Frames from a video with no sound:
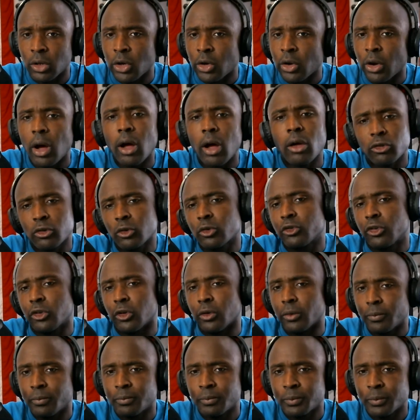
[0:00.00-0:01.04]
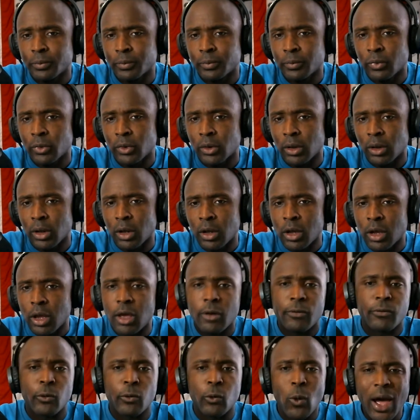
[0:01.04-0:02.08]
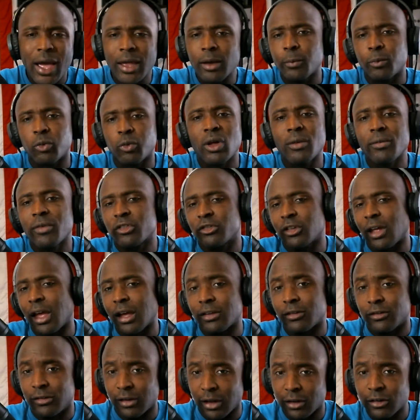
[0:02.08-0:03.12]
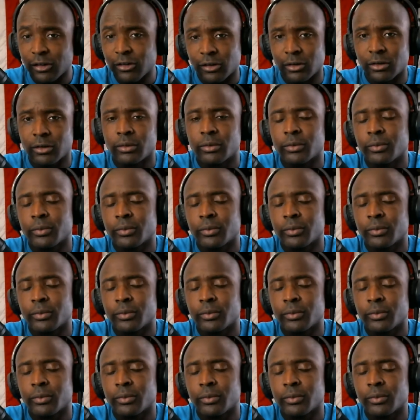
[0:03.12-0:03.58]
Also, too, if white privilege exists,